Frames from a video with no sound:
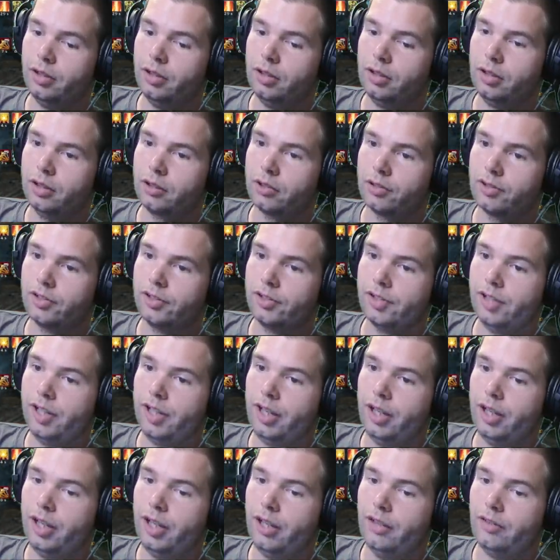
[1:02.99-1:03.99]
Heal
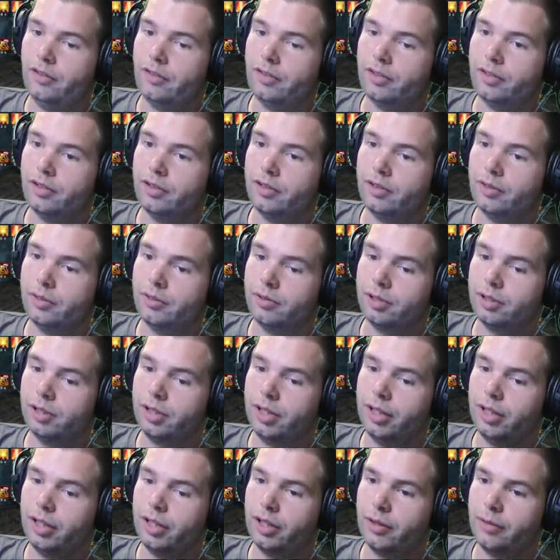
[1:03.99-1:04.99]
ourselves. We're
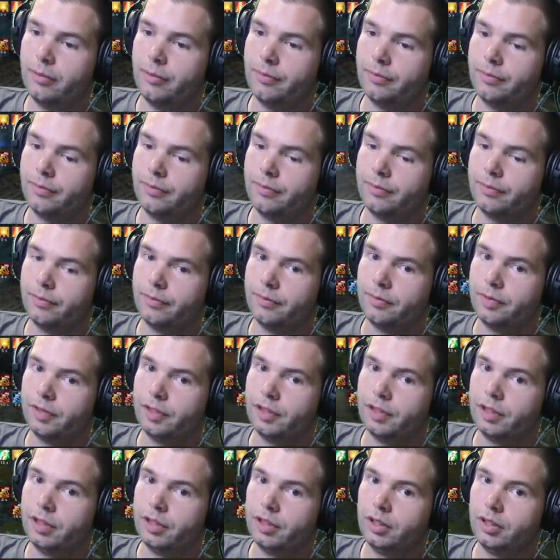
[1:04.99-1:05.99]
dying.
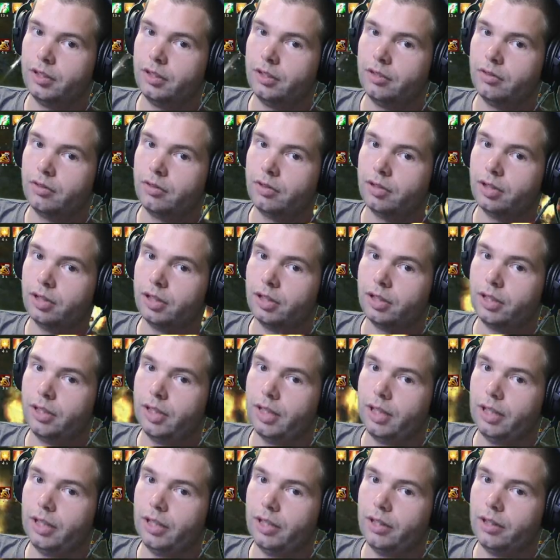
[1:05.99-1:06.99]
We're gonna
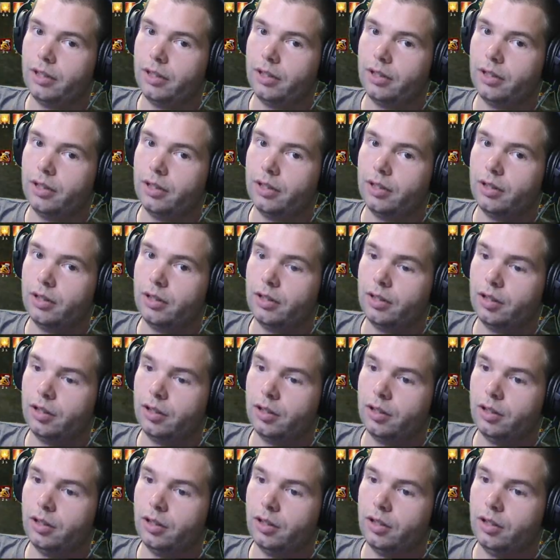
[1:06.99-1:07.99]
die.
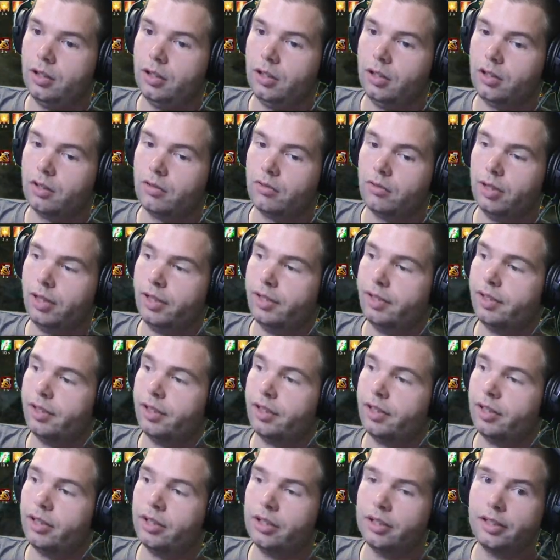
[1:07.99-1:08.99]

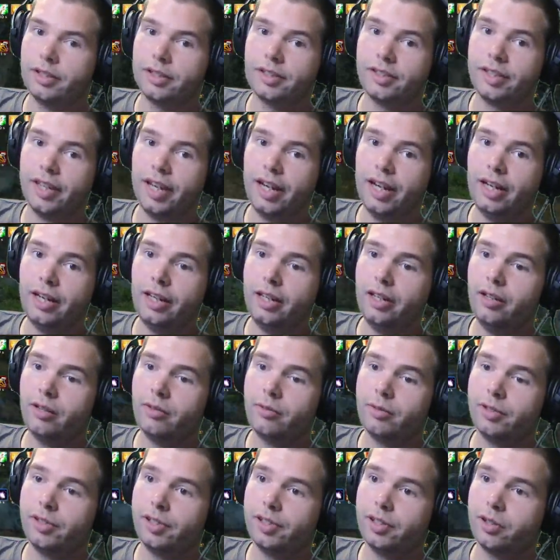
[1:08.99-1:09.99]
Rezzing uh, this guy.
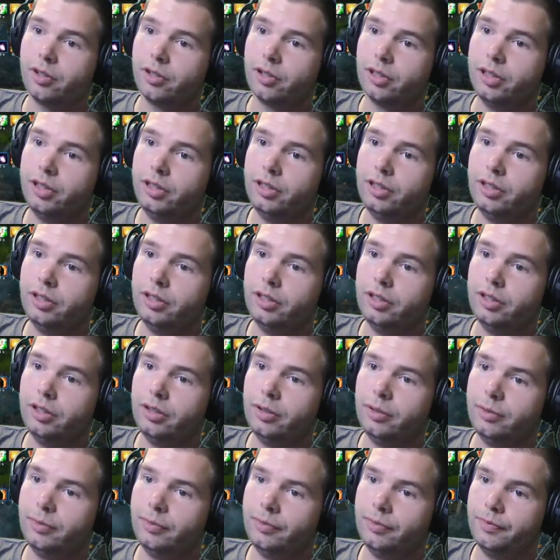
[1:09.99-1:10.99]
Rezzing our healer.
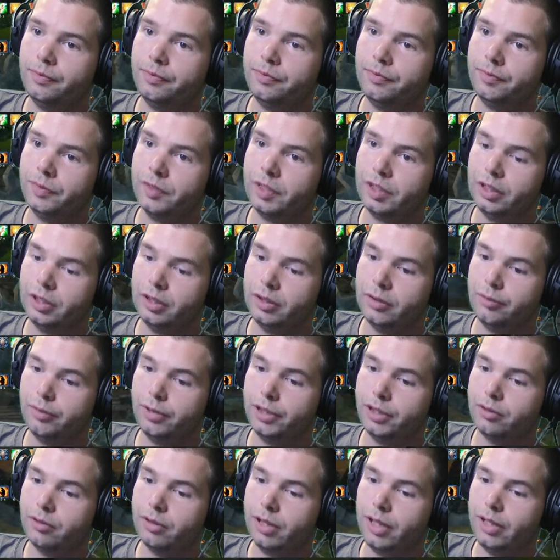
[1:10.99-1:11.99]

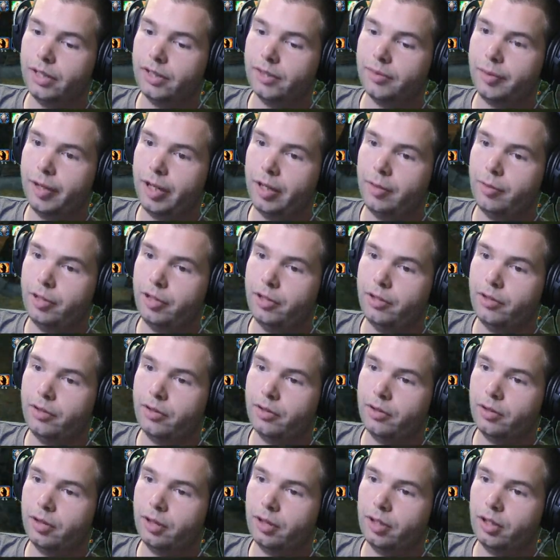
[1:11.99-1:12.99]
B-res, baby.
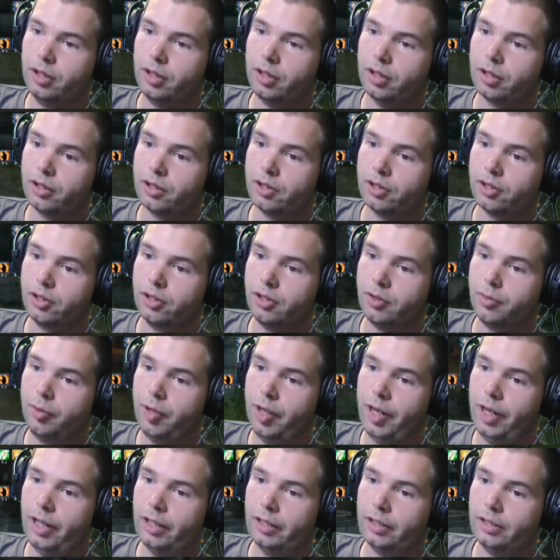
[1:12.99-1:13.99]
Gonna stun
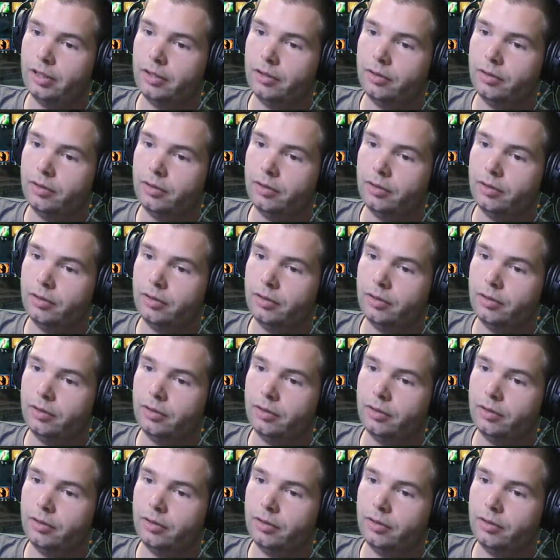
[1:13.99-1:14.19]
Thally.